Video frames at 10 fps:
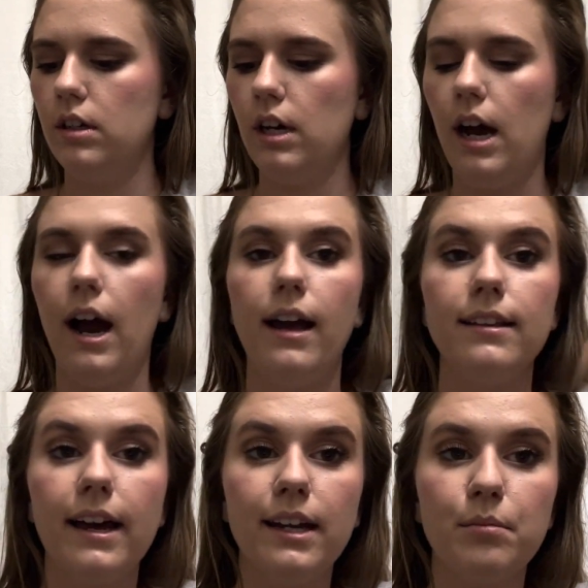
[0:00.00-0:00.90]

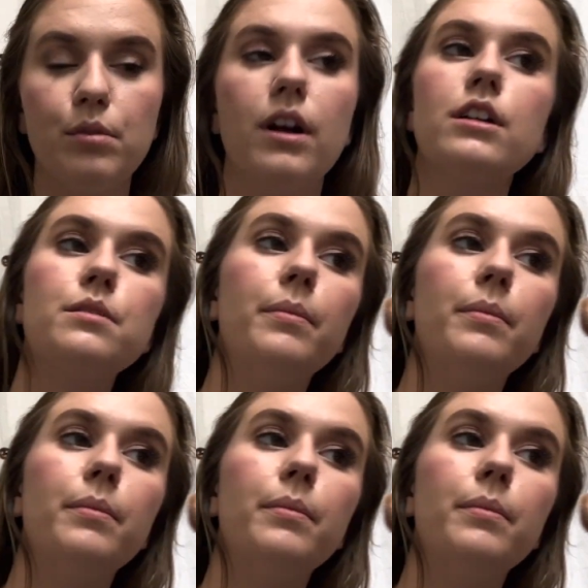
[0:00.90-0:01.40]
highlighting brush,